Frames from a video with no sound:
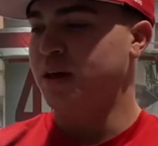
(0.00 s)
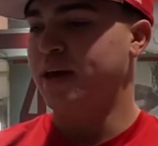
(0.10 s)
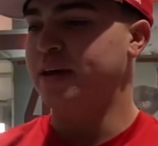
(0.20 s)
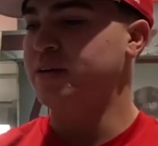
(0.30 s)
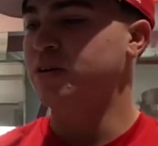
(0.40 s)

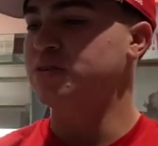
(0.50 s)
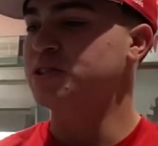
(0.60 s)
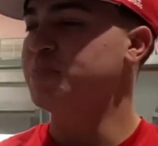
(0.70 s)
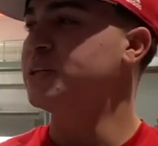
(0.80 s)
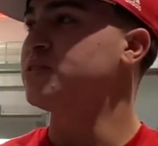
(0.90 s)
and you know,
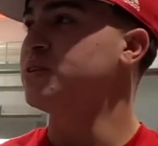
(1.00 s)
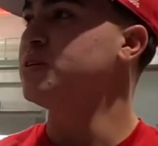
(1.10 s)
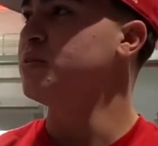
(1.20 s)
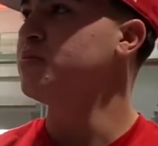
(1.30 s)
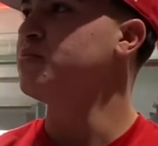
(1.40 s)
just mentally,
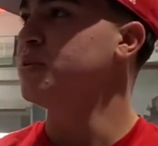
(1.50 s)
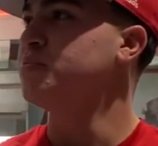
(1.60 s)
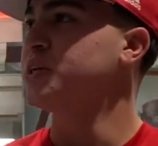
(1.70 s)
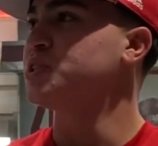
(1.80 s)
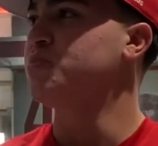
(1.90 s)
the
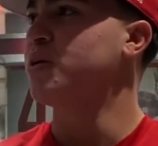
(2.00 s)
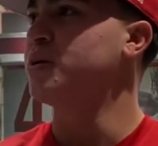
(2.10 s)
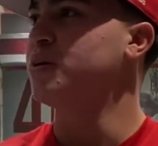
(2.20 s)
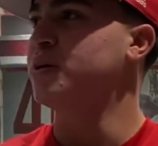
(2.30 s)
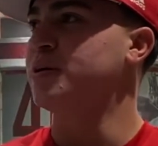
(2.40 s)
biggest
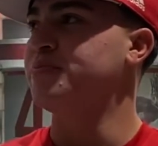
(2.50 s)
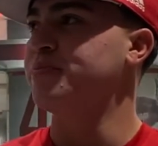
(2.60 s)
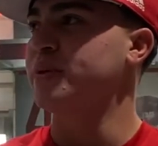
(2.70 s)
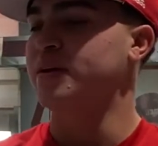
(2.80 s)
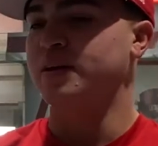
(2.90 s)
part. Um,
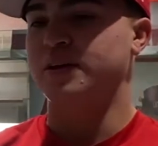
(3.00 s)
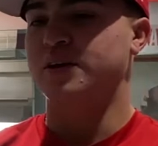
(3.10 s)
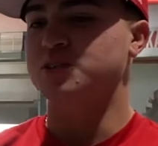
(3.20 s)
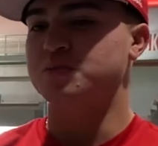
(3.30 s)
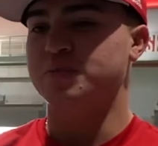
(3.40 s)
you
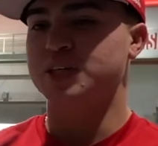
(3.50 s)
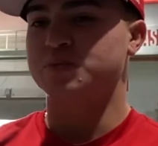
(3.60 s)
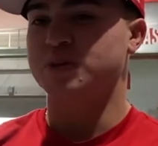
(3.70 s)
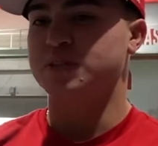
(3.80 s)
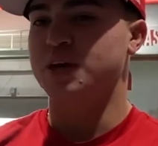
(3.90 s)
know,
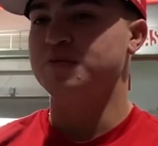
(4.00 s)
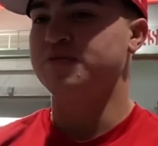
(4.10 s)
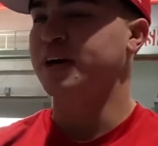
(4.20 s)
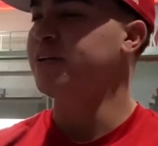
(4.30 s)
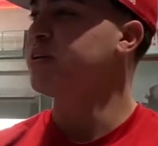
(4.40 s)
baseball is a game of
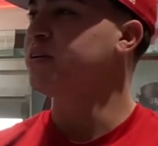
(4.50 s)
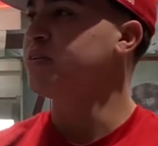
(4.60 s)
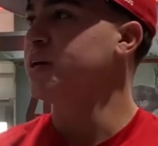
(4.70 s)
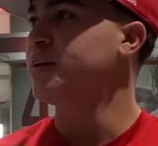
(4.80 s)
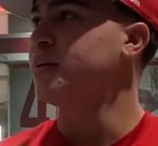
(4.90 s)
failure,
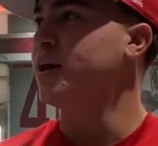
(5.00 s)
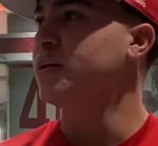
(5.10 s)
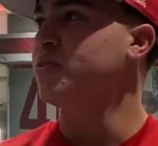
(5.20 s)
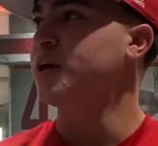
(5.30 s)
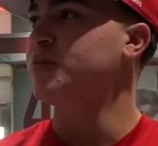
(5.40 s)
and I
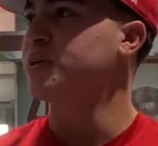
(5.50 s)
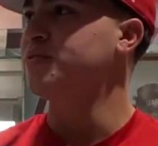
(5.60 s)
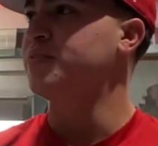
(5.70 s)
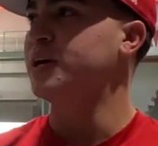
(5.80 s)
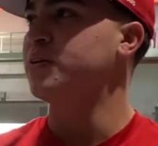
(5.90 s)
know that I'm going
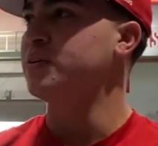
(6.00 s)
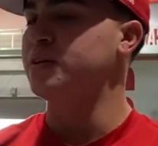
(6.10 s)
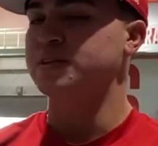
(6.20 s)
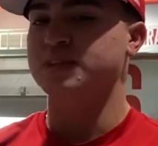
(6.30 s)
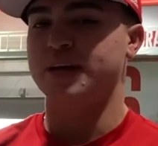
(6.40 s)
to fail
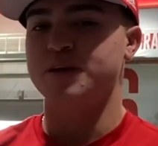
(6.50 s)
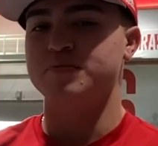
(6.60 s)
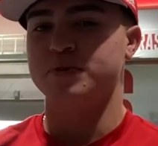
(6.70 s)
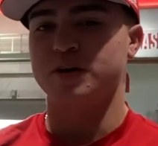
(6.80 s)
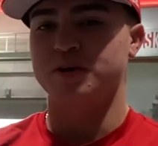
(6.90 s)
in this game.
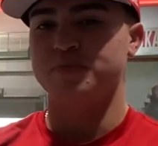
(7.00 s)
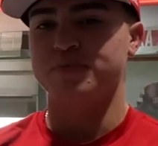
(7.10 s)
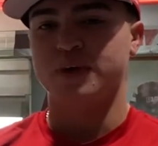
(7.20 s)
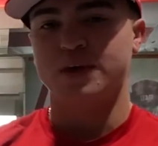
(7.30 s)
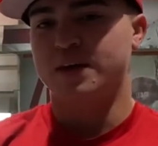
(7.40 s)
Um,
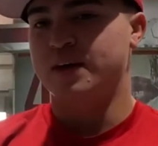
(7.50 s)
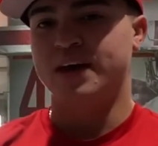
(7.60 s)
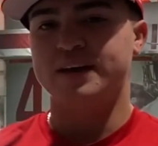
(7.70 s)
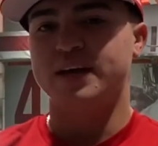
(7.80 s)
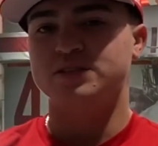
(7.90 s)

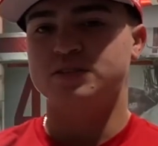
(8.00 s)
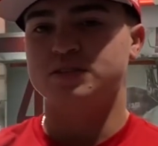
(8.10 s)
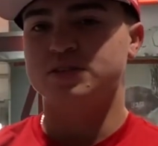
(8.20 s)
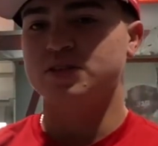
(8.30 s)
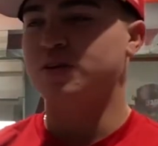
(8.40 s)
and yeah, just
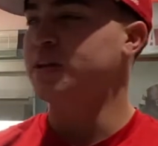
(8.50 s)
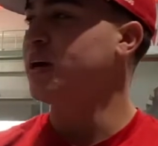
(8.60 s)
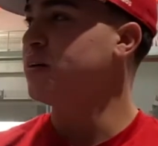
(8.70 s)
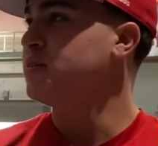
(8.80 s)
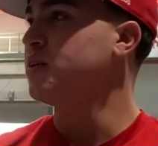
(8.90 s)
just knowing
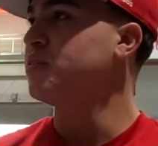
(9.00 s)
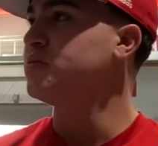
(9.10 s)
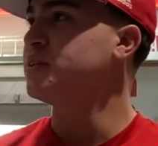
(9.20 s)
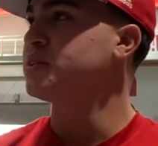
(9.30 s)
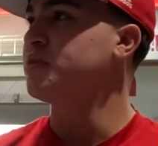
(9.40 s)
that, you know,
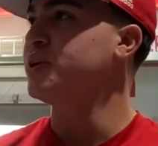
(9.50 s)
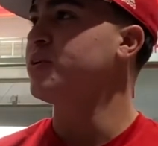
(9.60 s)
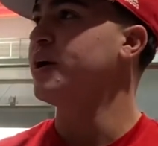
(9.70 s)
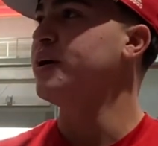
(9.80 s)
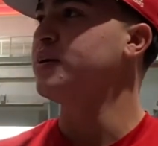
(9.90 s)
it's going to be
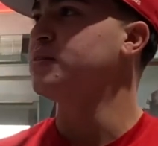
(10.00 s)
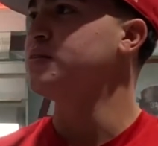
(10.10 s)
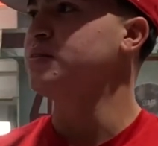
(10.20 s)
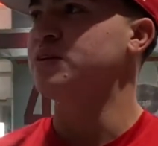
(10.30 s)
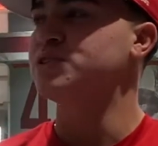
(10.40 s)
okay,
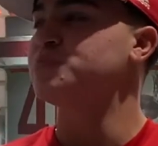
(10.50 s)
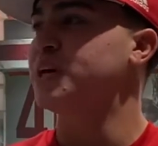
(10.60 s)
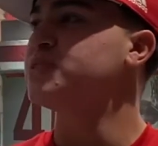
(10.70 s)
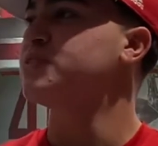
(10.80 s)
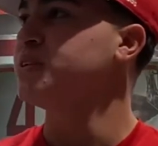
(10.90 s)
and you know, just mentally,